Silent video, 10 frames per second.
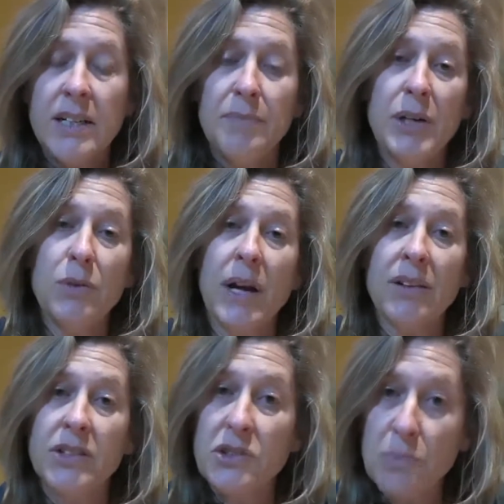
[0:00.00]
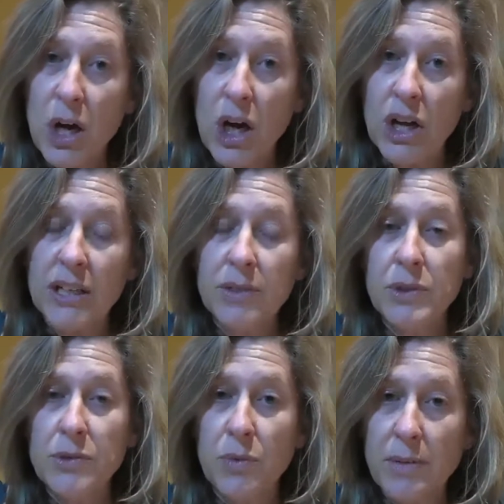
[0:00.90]
be around the smog
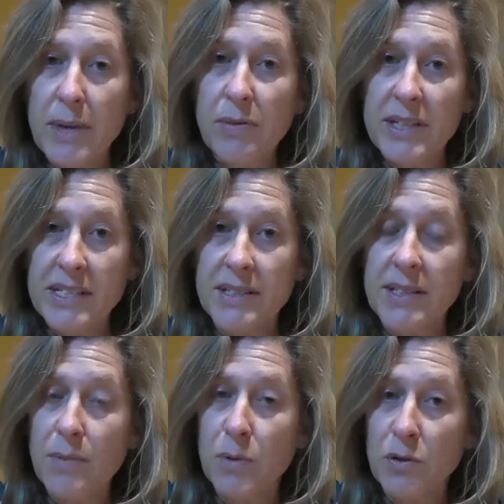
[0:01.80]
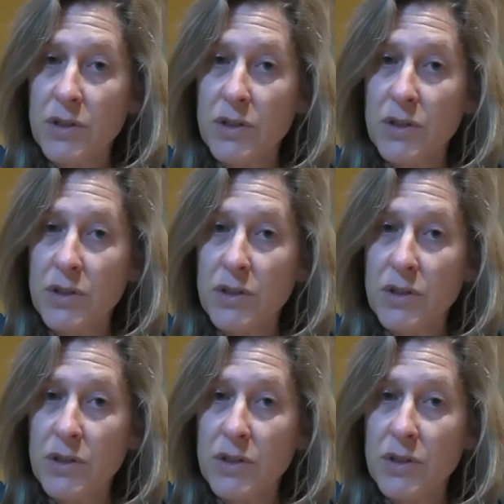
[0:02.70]
was one of my reasons I moved